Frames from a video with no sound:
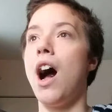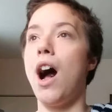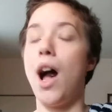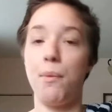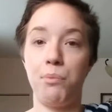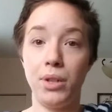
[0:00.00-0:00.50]

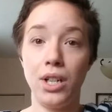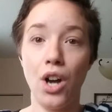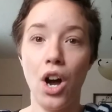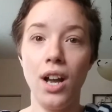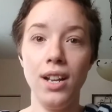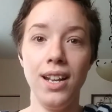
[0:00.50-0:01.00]
I put it
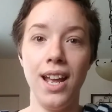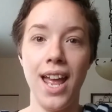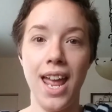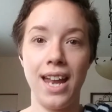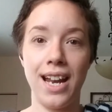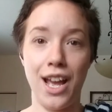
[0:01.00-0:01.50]
on
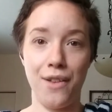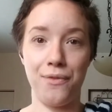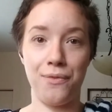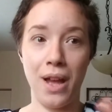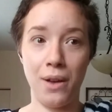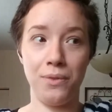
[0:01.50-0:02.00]
and I
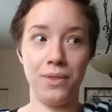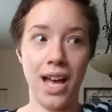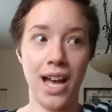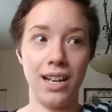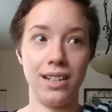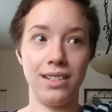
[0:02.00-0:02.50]
find
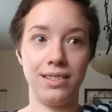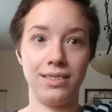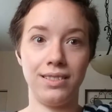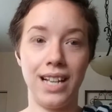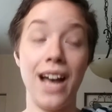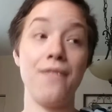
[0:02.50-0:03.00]
that
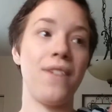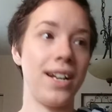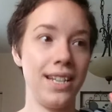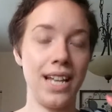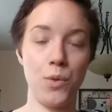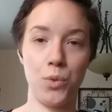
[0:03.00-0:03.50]

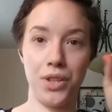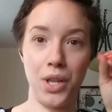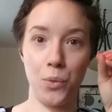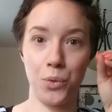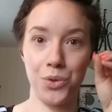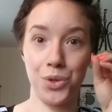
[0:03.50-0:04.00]

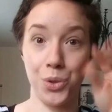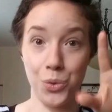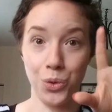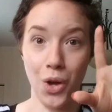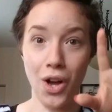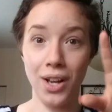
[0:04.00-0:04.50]
they were too
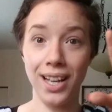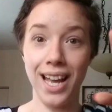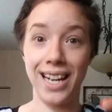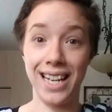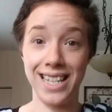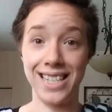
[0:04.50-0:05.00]
long,
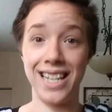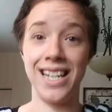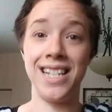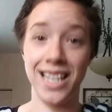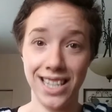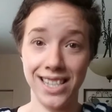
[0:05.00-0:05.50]
and I decided to
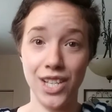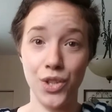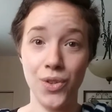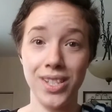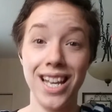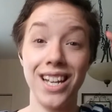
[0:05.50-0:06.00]
take the
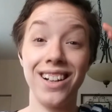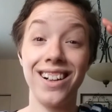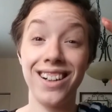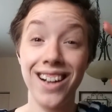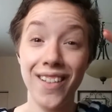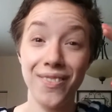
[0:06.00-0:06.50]
scissors and
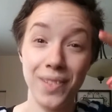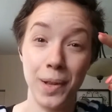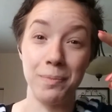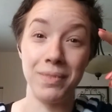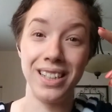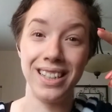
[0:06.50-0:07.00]
cut them.